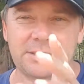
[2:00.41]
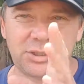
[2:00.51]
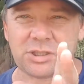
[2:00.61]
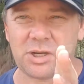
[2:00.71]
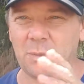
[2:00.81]

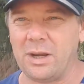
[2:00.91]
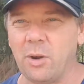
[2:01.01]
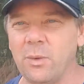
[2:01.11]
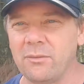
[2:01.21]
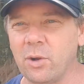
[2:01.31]
just so we
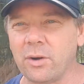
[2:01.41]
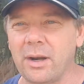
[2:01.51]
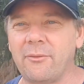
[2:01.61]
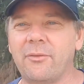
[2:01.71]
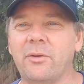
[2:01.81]
know we've got
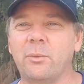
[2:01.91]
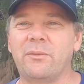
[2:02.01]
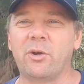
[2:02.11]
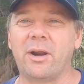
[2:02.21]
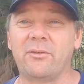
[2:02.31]

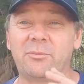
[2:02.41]
enough